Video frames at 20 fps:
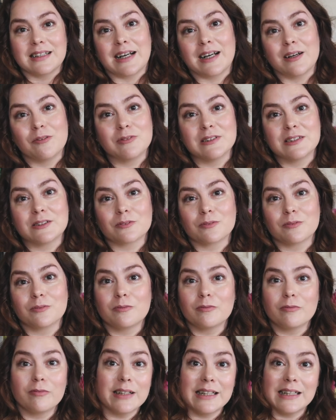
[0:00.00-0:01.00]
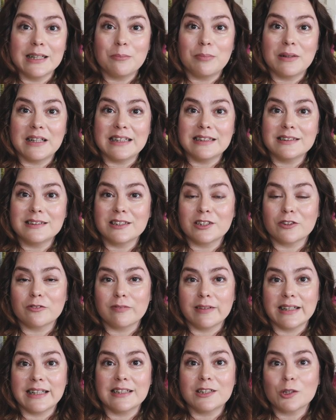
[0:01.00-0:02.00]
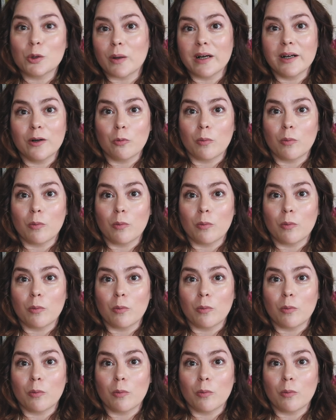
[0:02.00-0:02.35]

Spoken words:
I was really pleased to read quite